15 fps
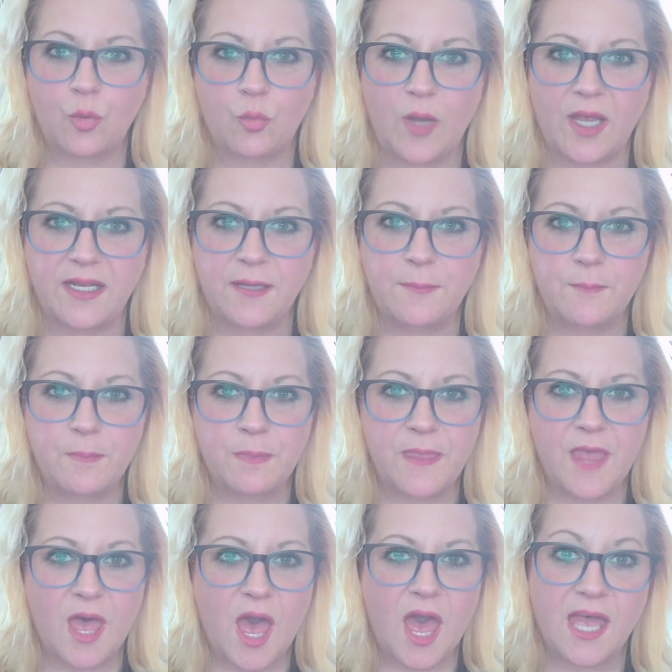Reddit?
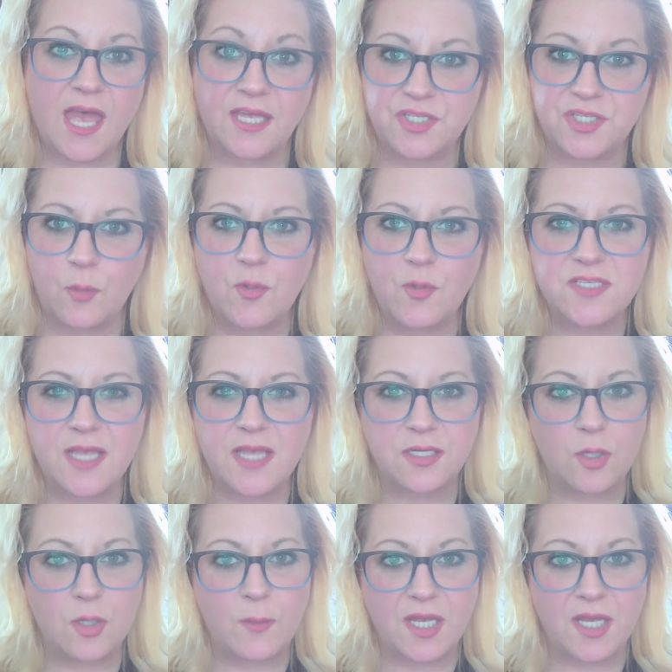It's almost like
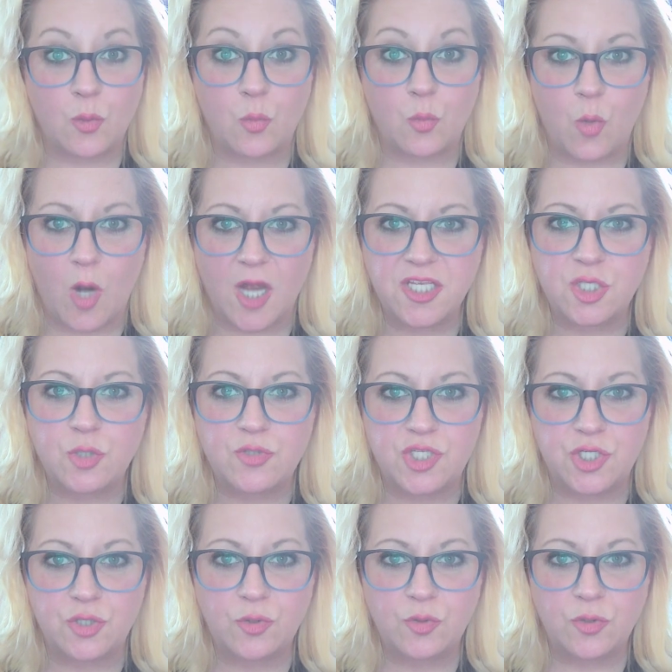no matter what you
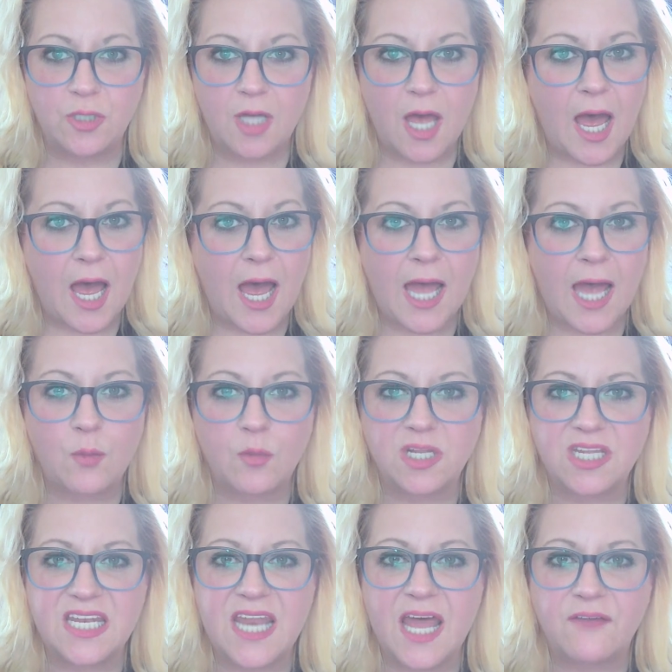do, I will
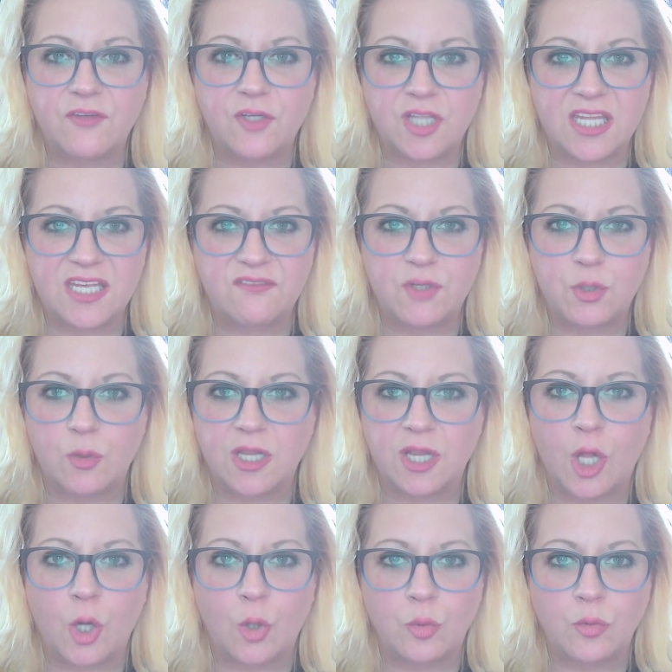never leave you
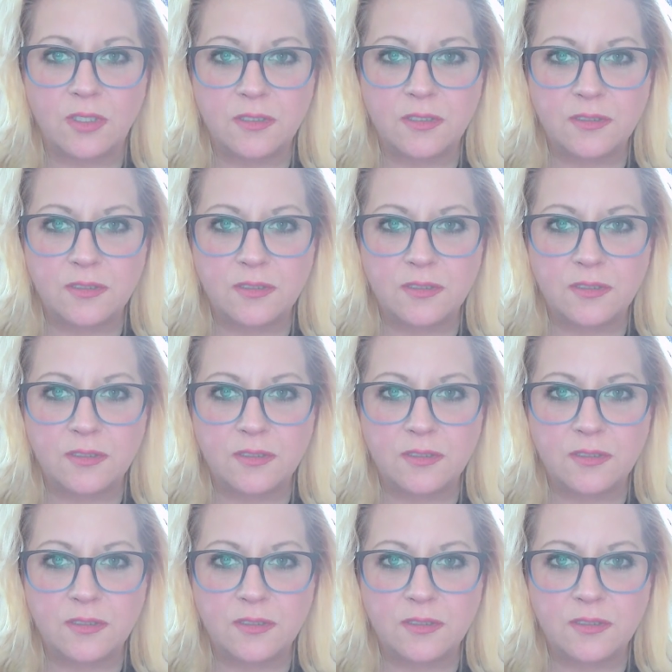alone.